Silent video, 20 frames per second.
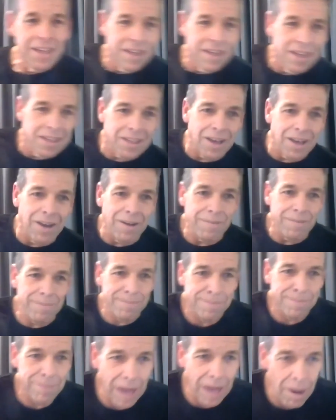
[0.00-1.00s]
So
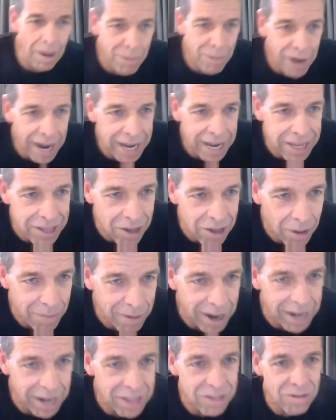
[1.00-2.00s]
our brains
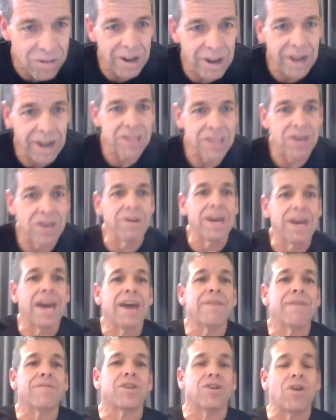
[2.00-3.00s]
operate in 2 areas. So we
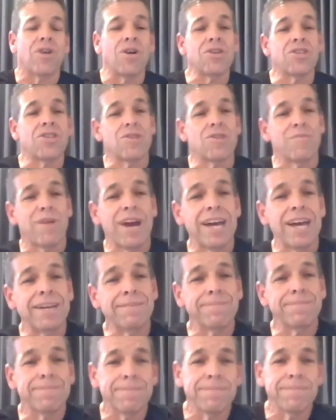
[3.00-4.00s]
have the conscious brain.